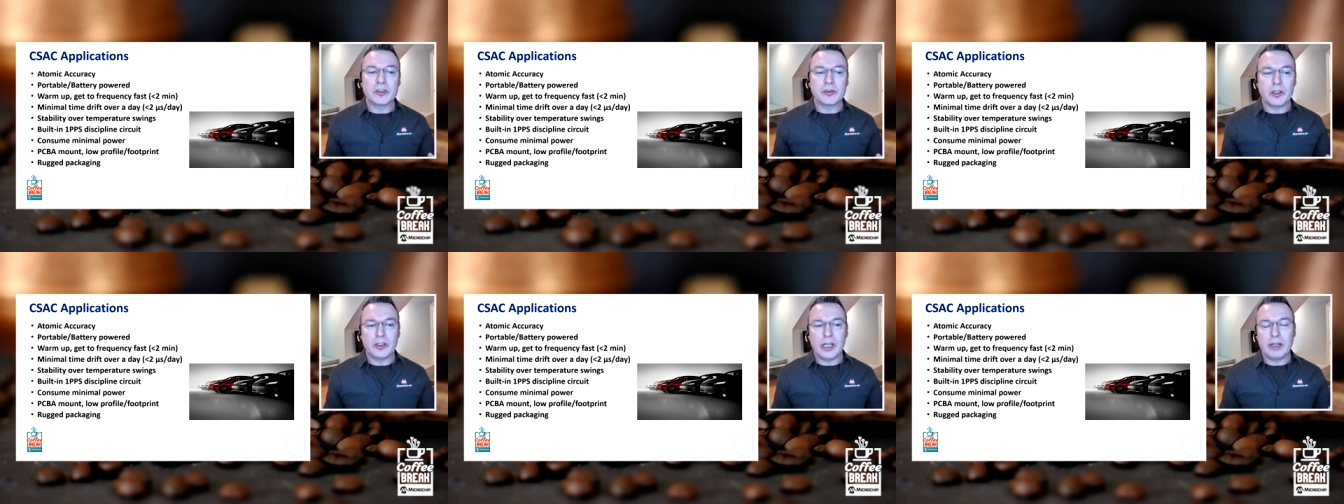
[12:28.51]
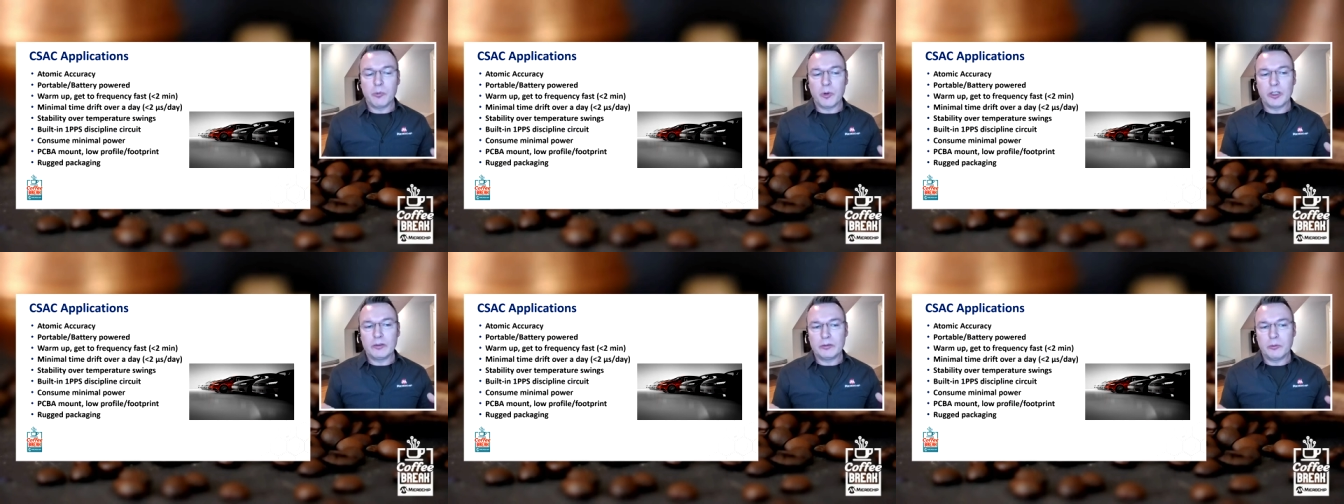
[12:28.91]
Uh, and
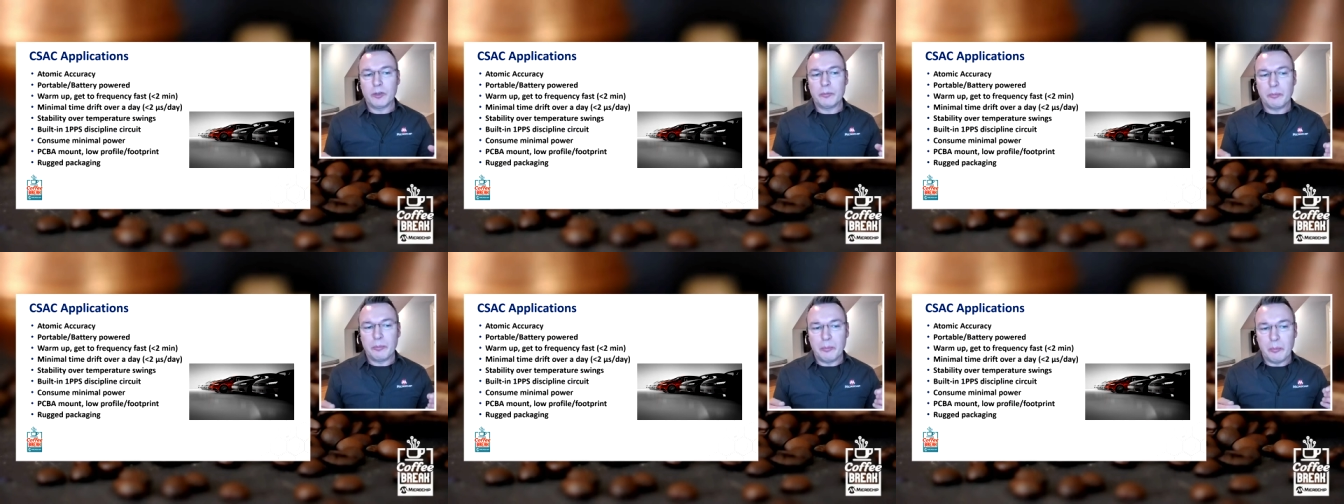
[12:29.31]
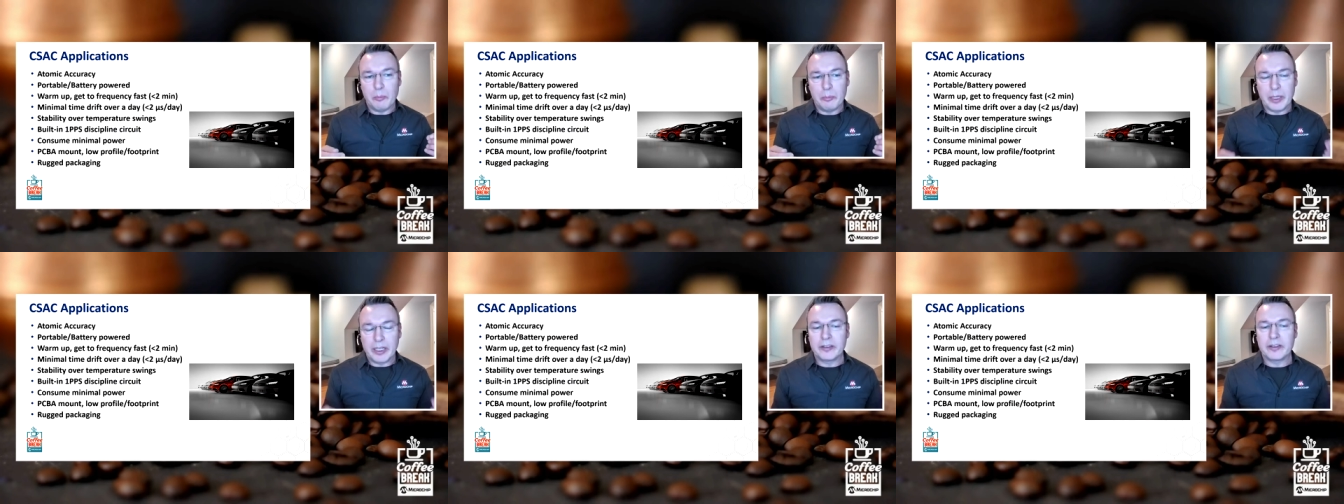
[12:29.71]
one, one
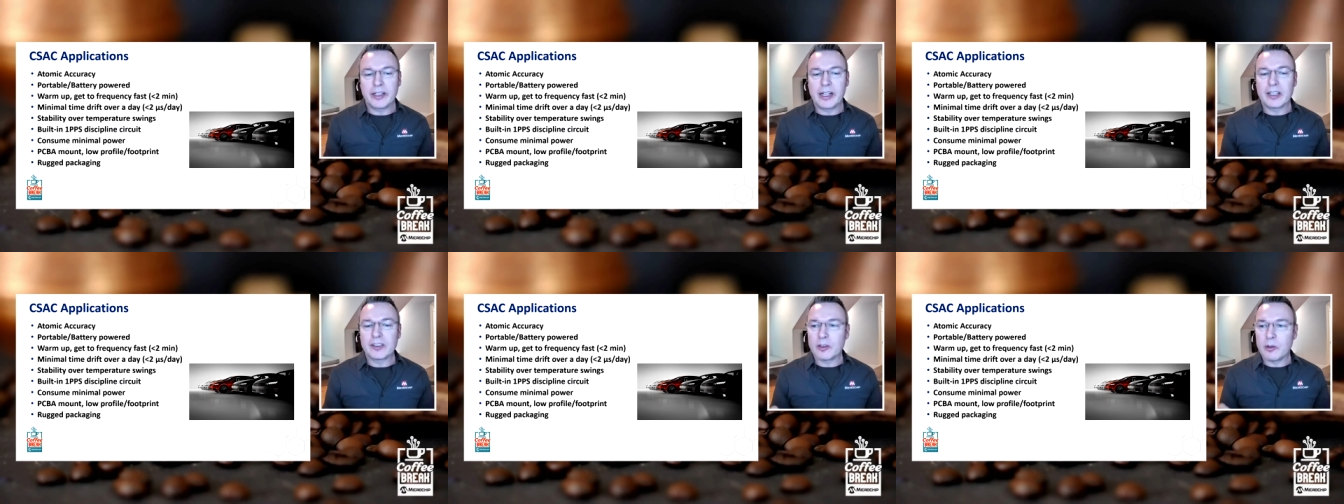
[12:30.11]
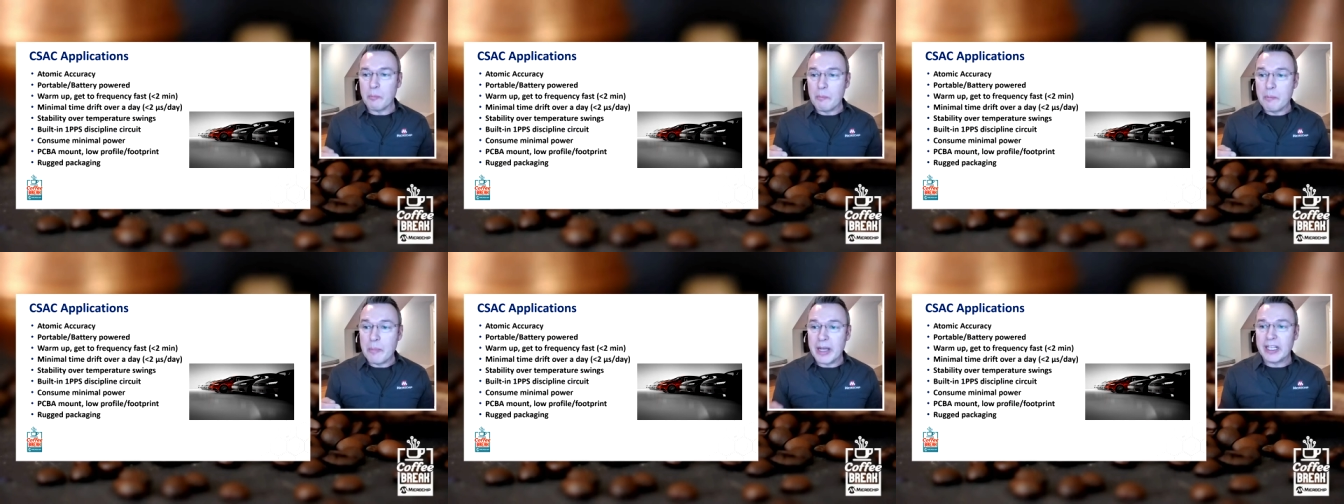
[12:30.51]
big thing is
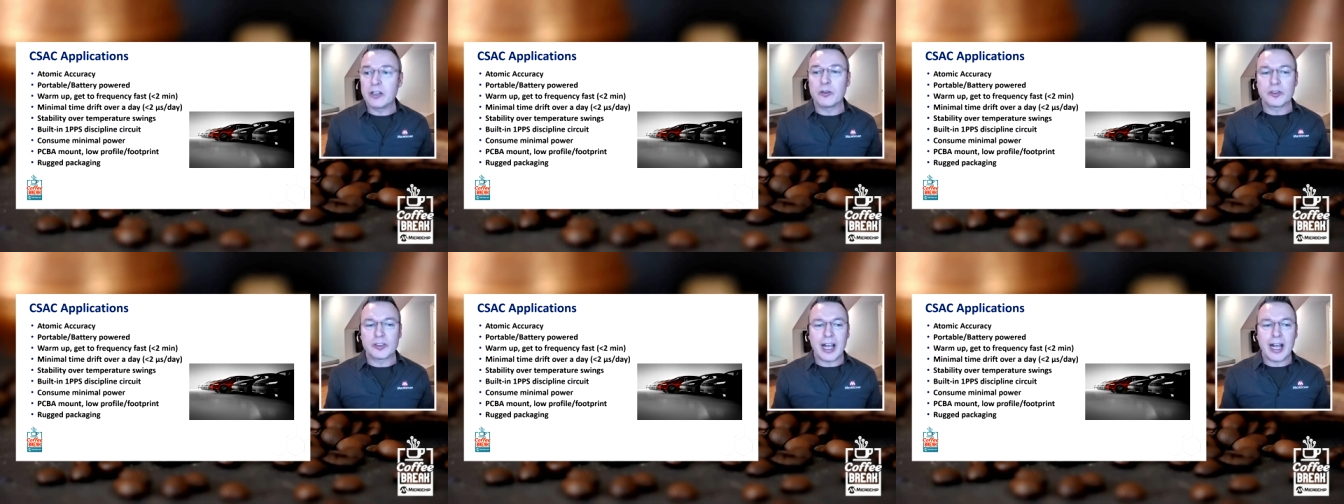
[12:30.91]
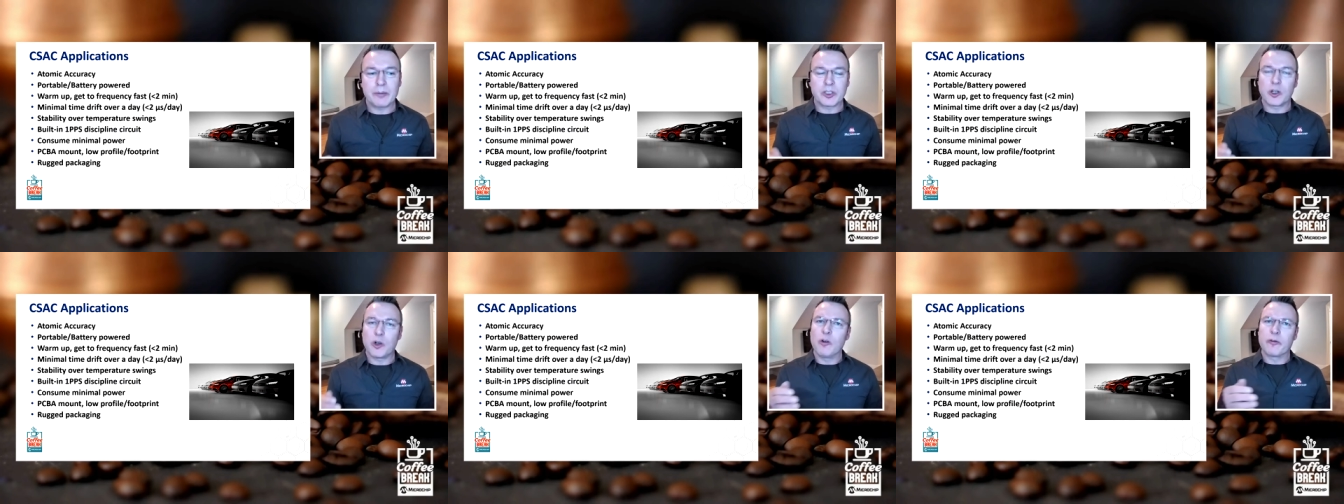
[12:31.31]
many of those apps
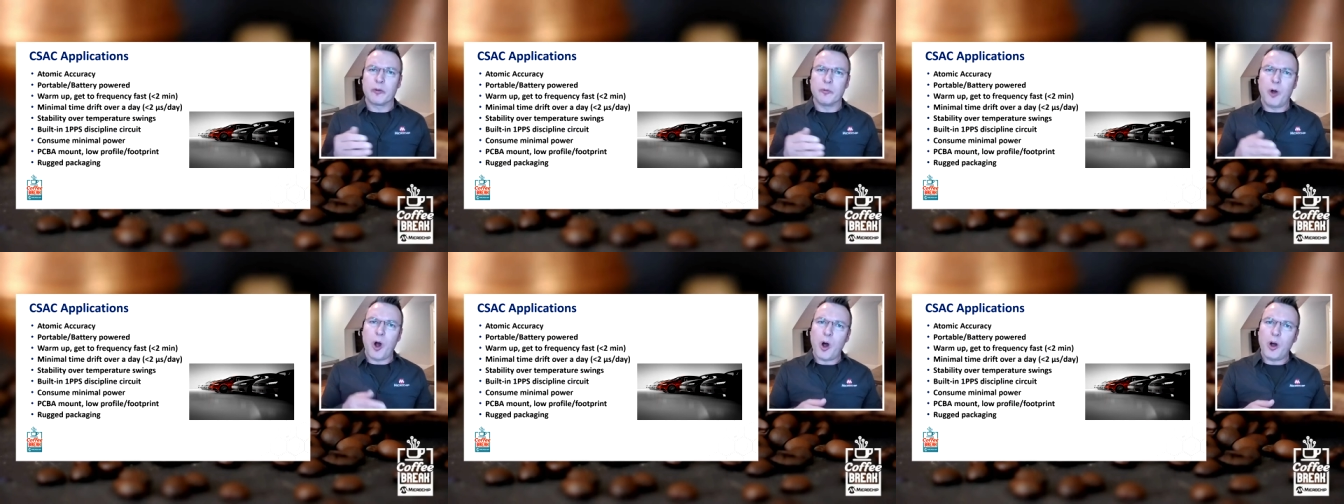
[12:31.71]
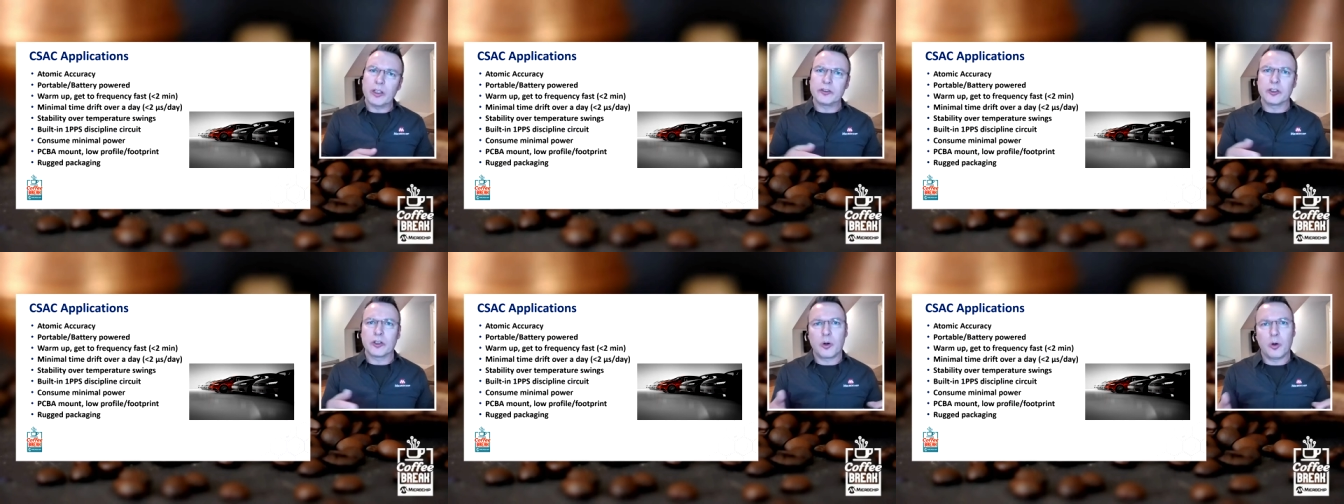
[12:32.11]
go from hot
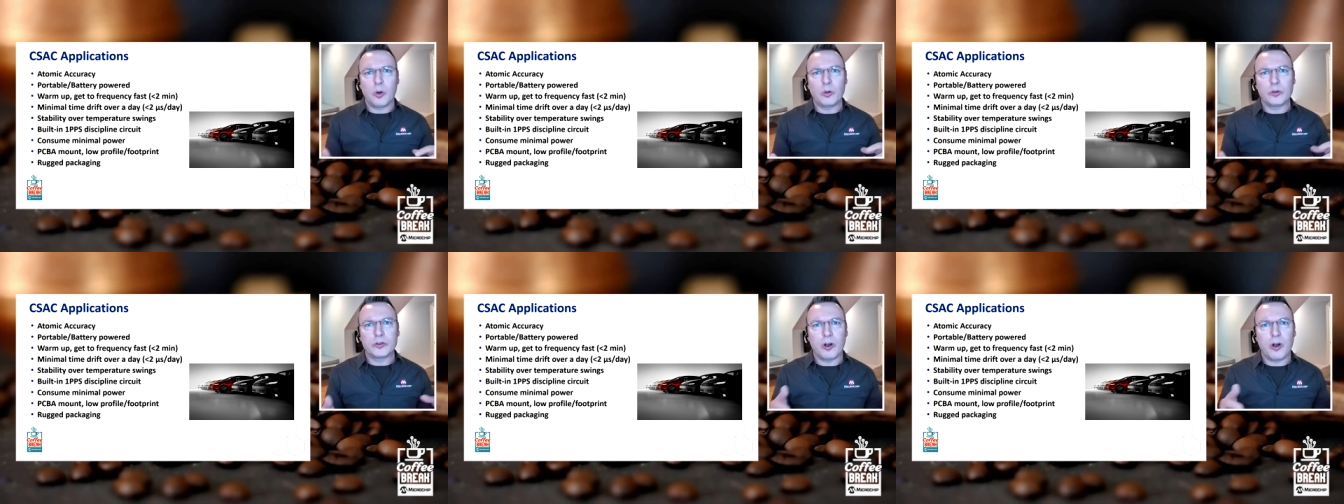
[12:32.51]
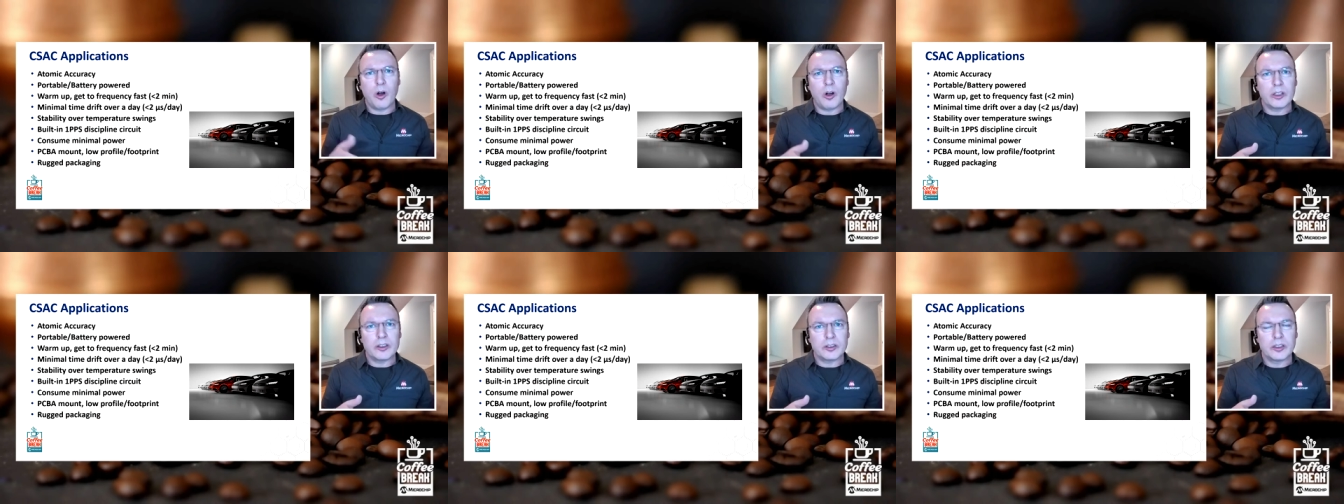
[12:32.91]
to cold to
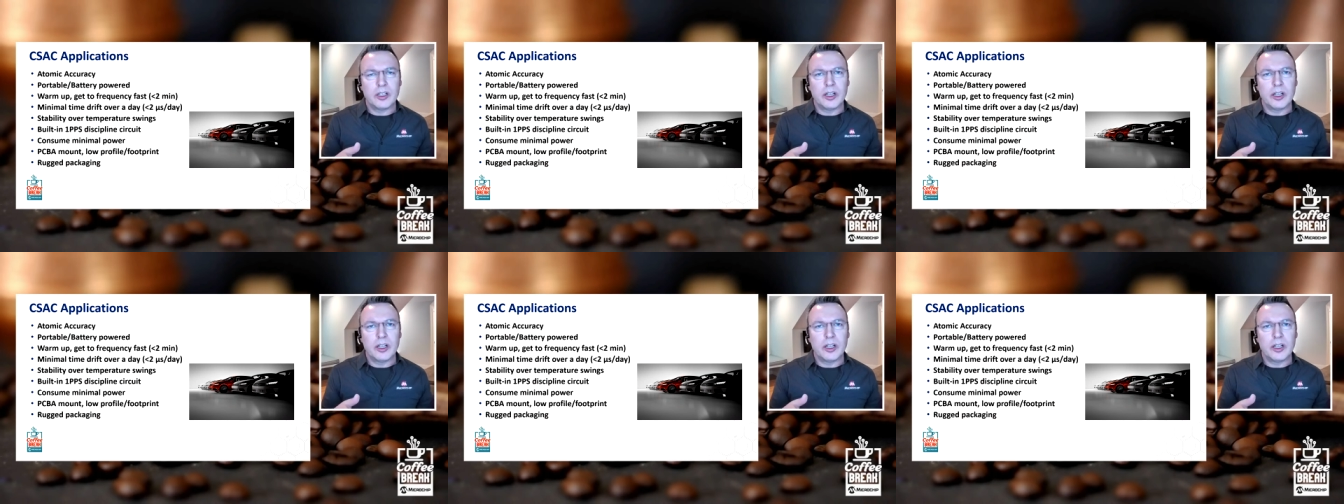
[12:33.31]
hot,